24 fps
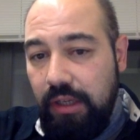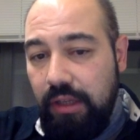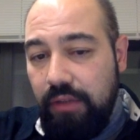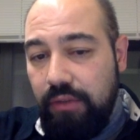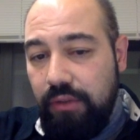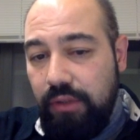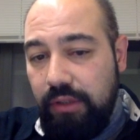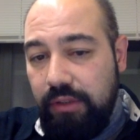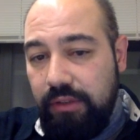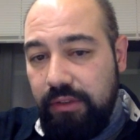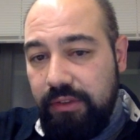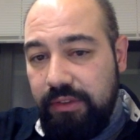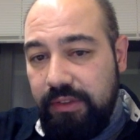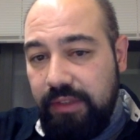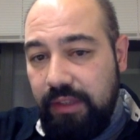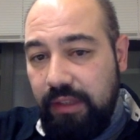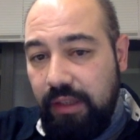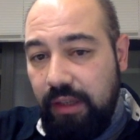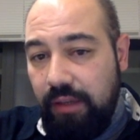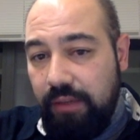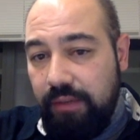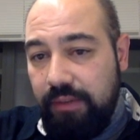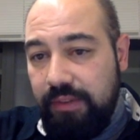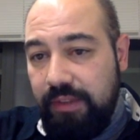to understand
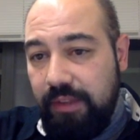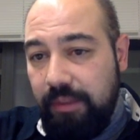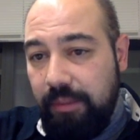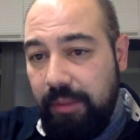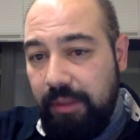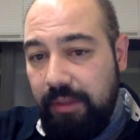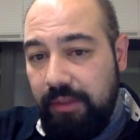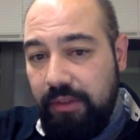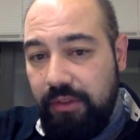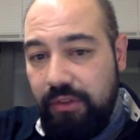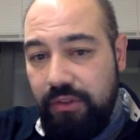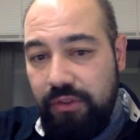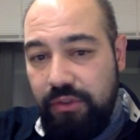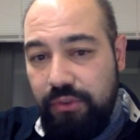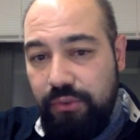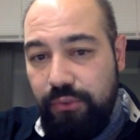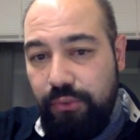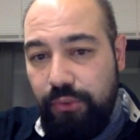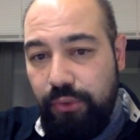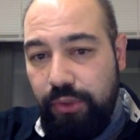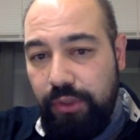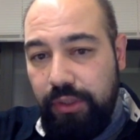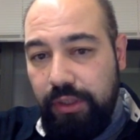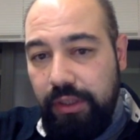how the segmentation is
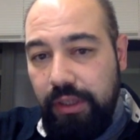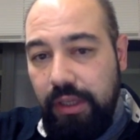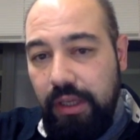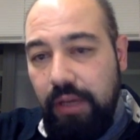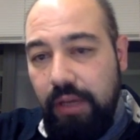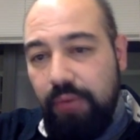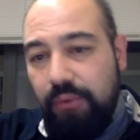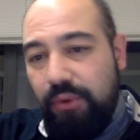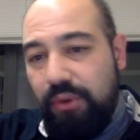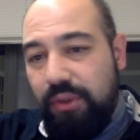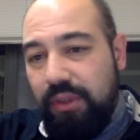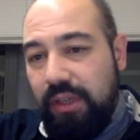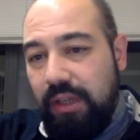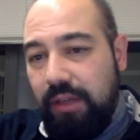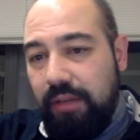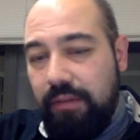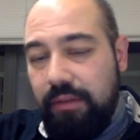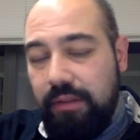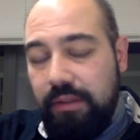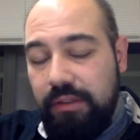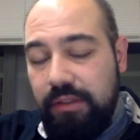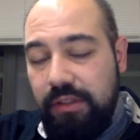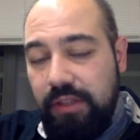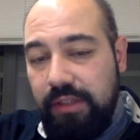working. For now,
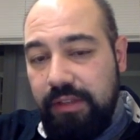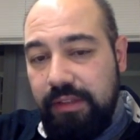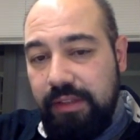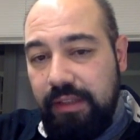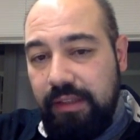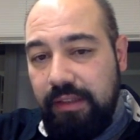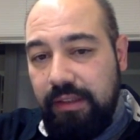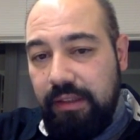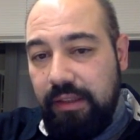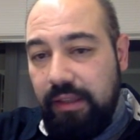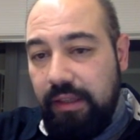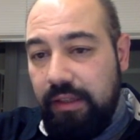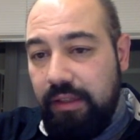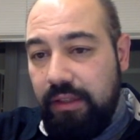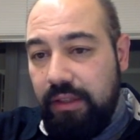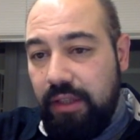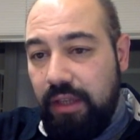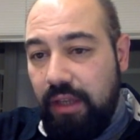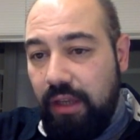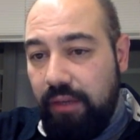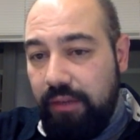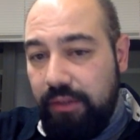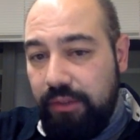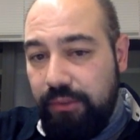just get an idea
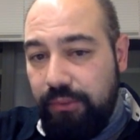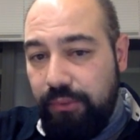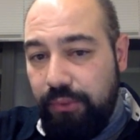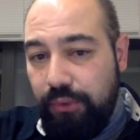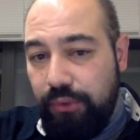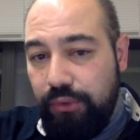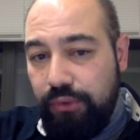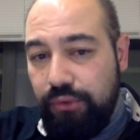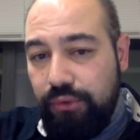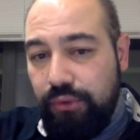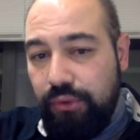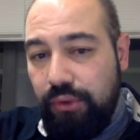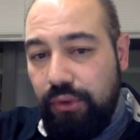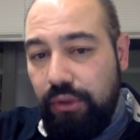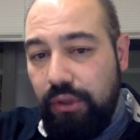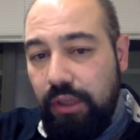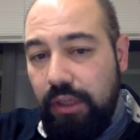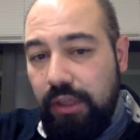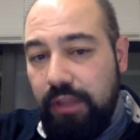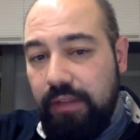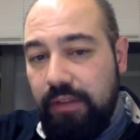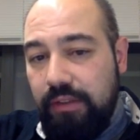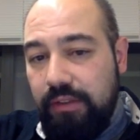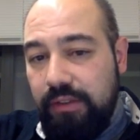how it works. So
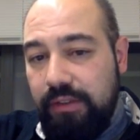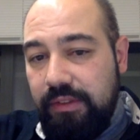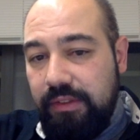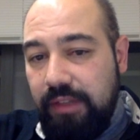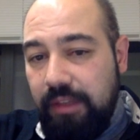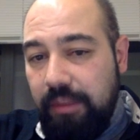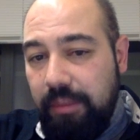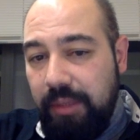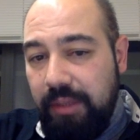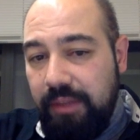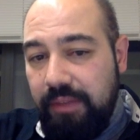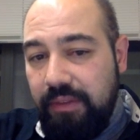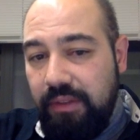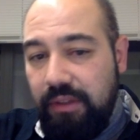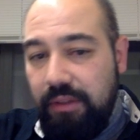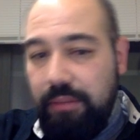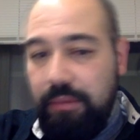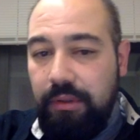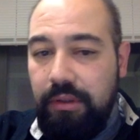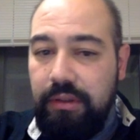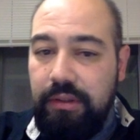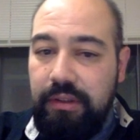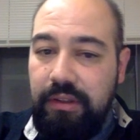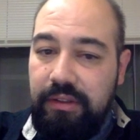there is a segment
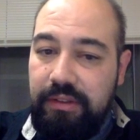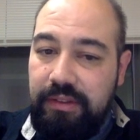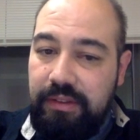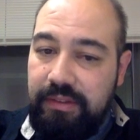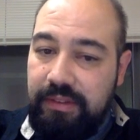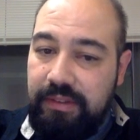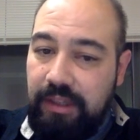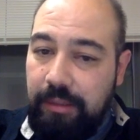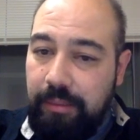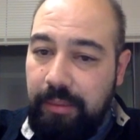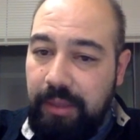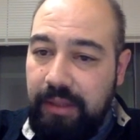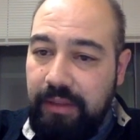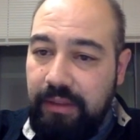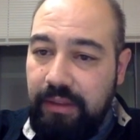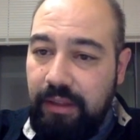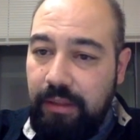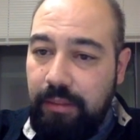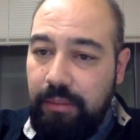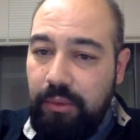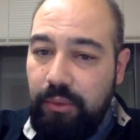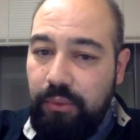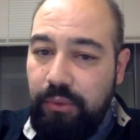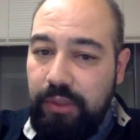table, there is a segment
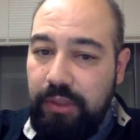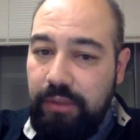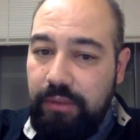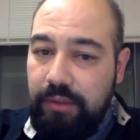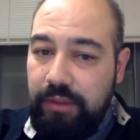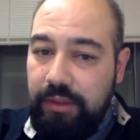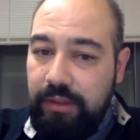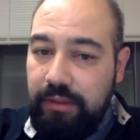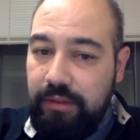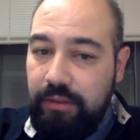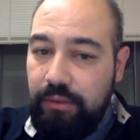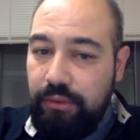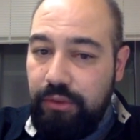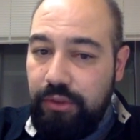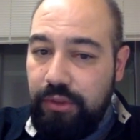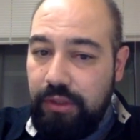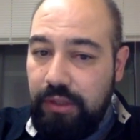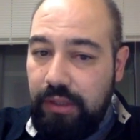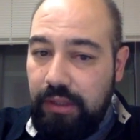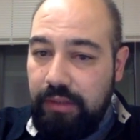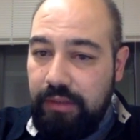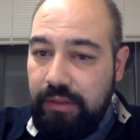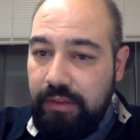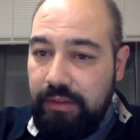number whenever a
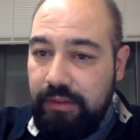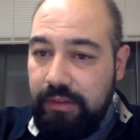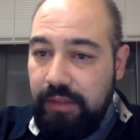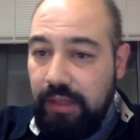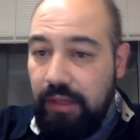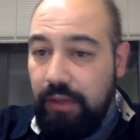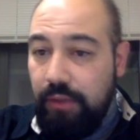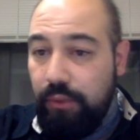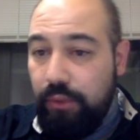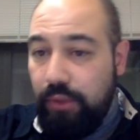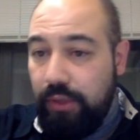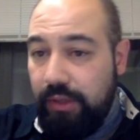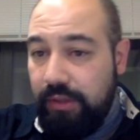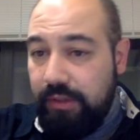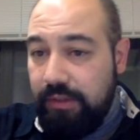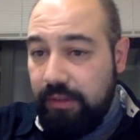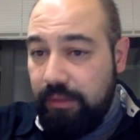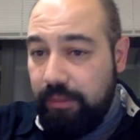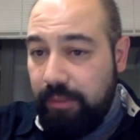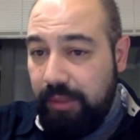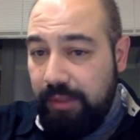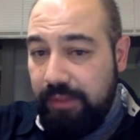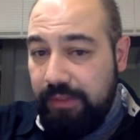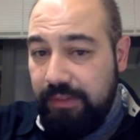logical address requested
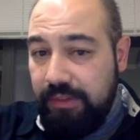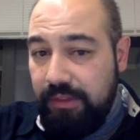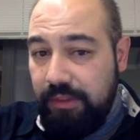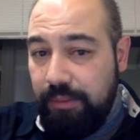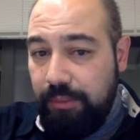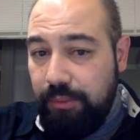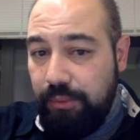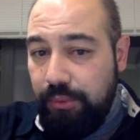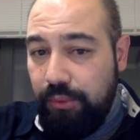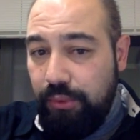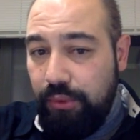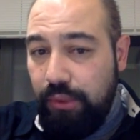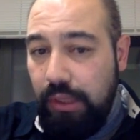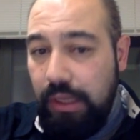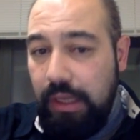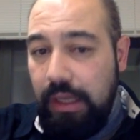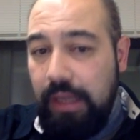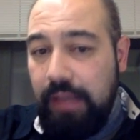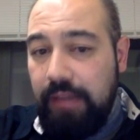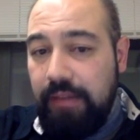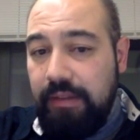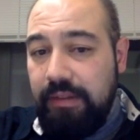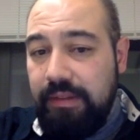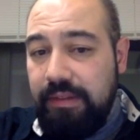by CPU,
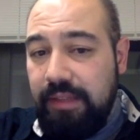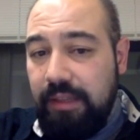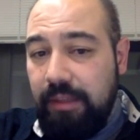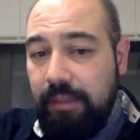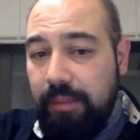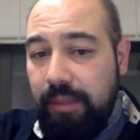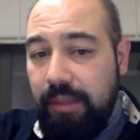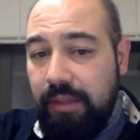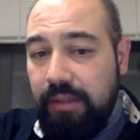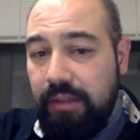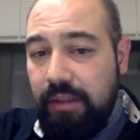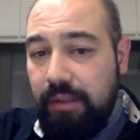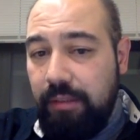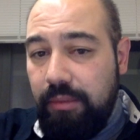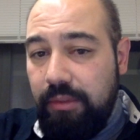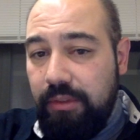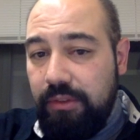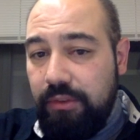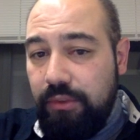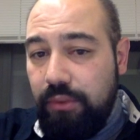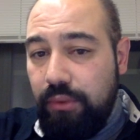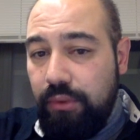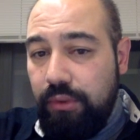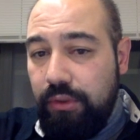and this segment number is
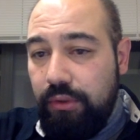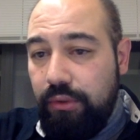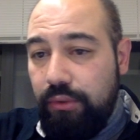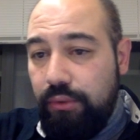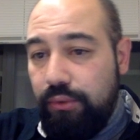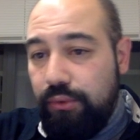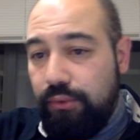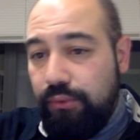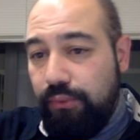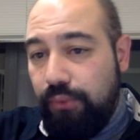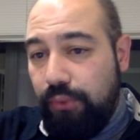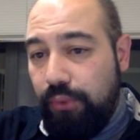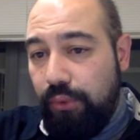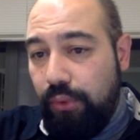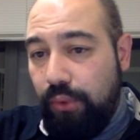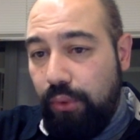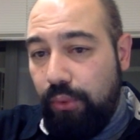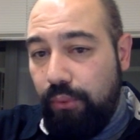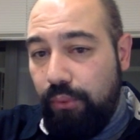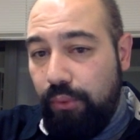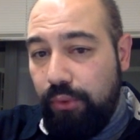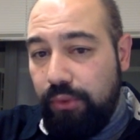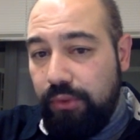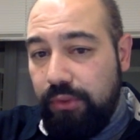only used for
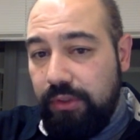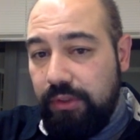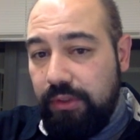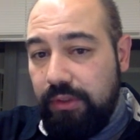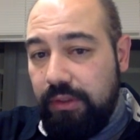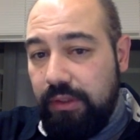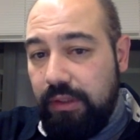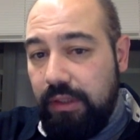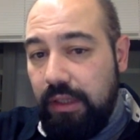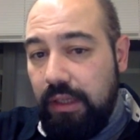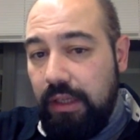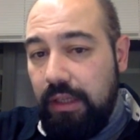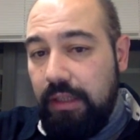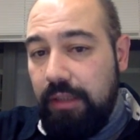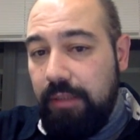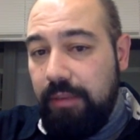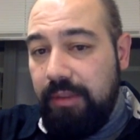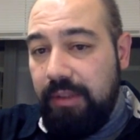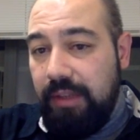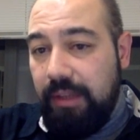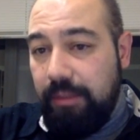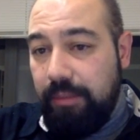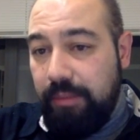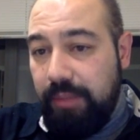converting the limit
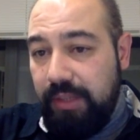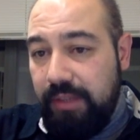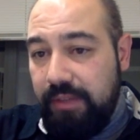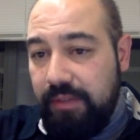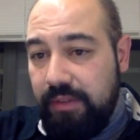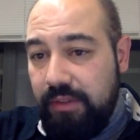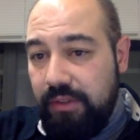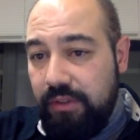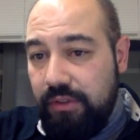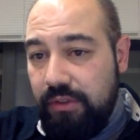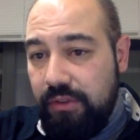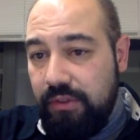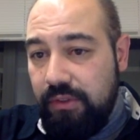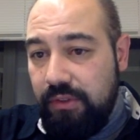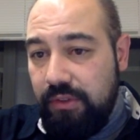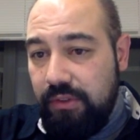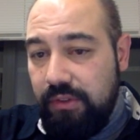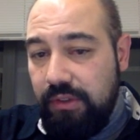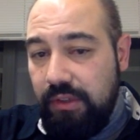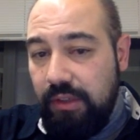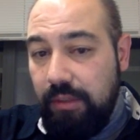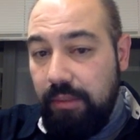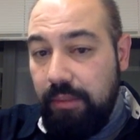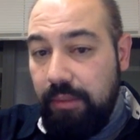and base
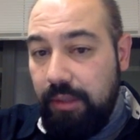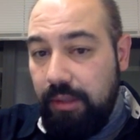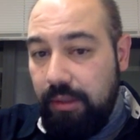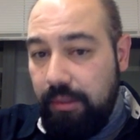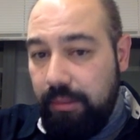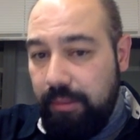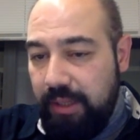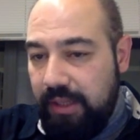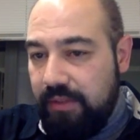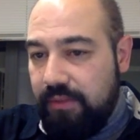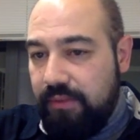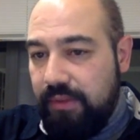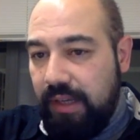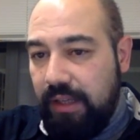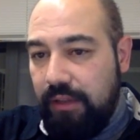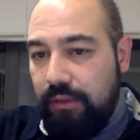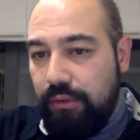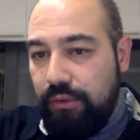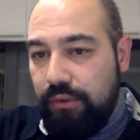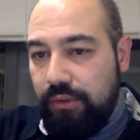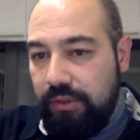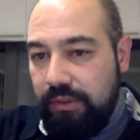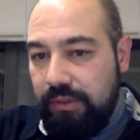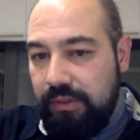registers, base
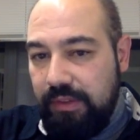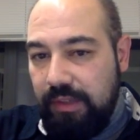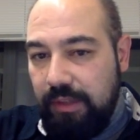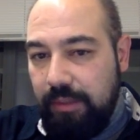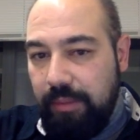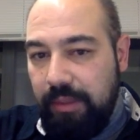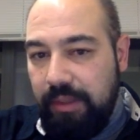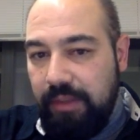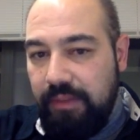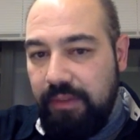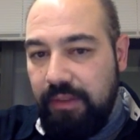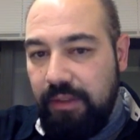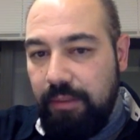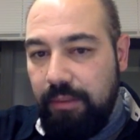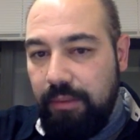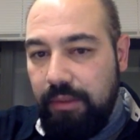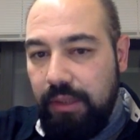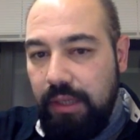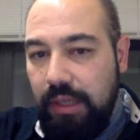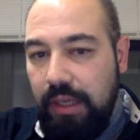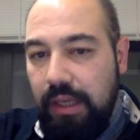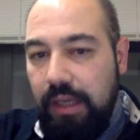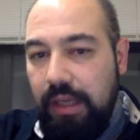values in the segment table.